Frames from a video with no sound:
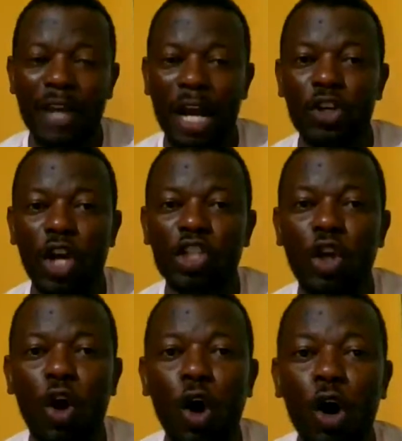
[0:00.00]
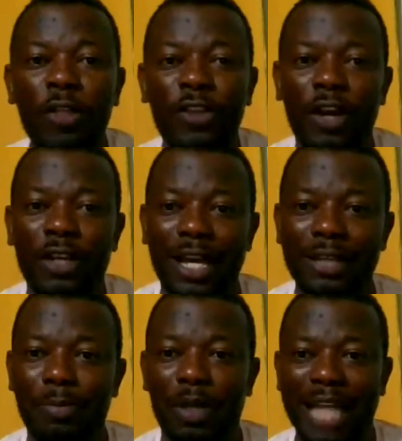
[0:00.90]
They are not all there
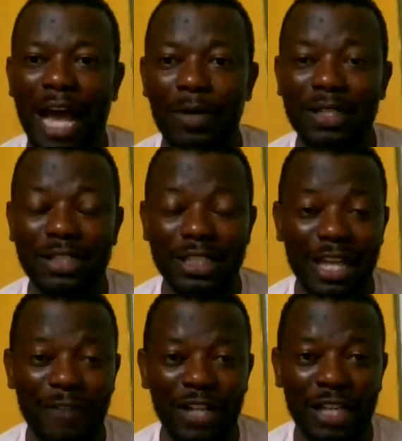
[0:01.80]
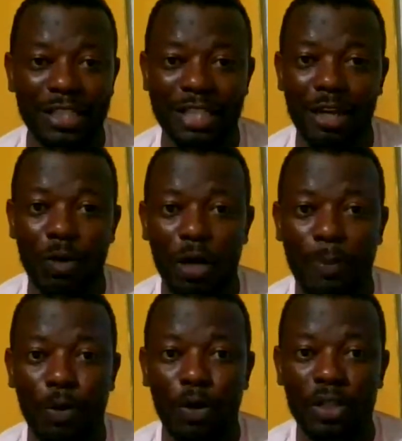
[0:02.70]
yet, but I will definitely tell you what
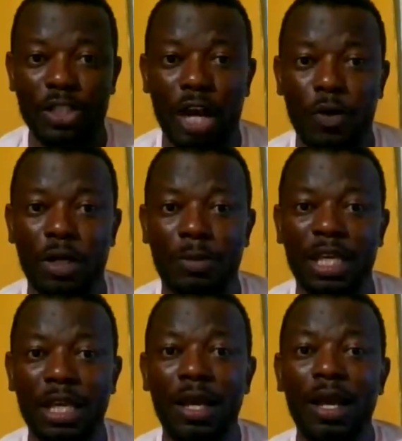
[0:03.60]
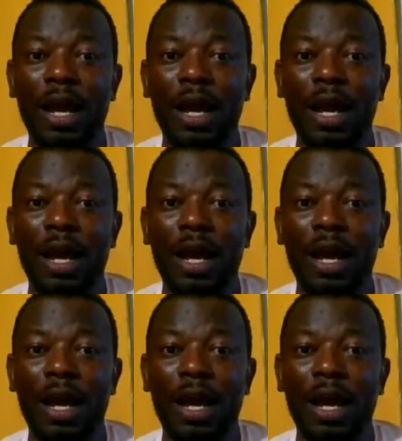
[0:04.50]
the products are going to be